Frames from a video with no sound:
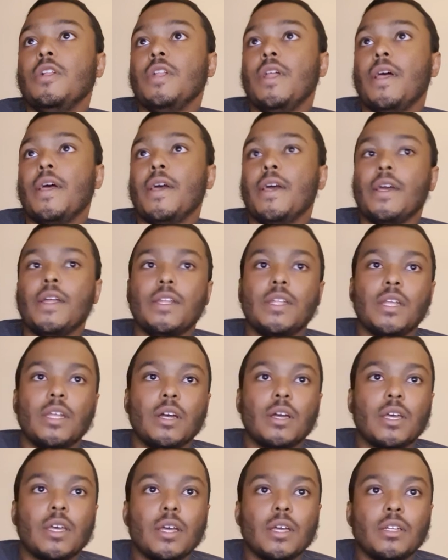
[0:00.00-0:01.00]
and then I
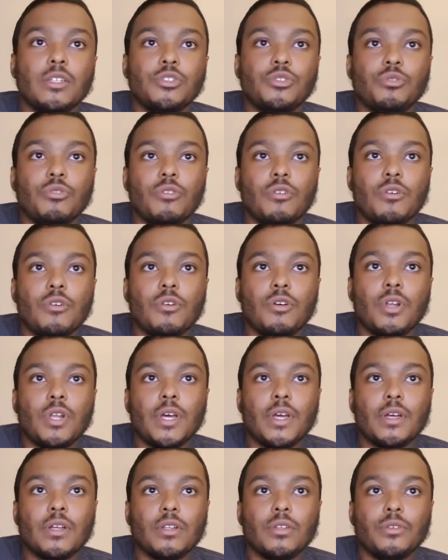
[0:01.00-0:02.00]
can draw
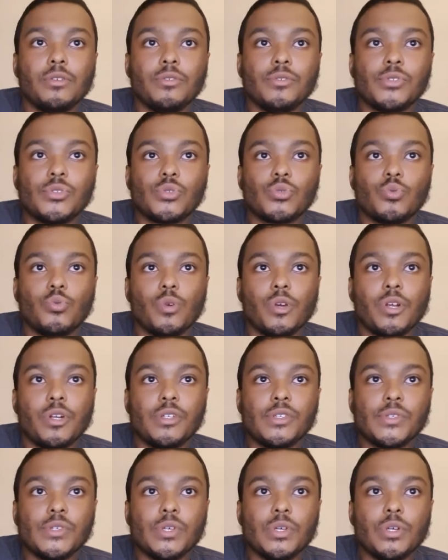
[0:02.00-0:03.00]
like little
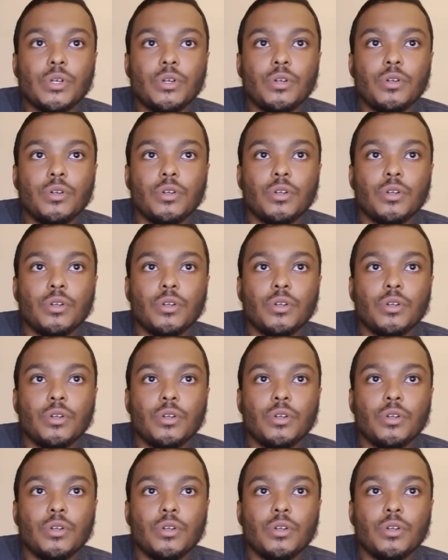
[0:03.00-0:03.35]
squares here.